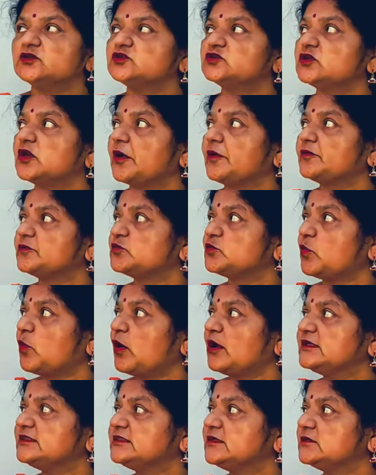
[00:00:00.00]
For a
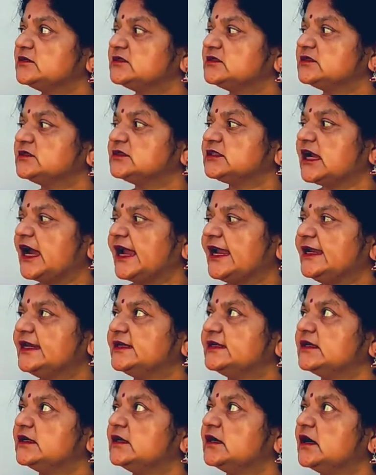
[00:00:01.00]
small
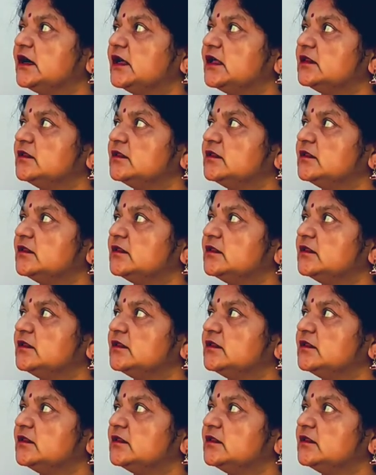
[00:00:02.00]
child,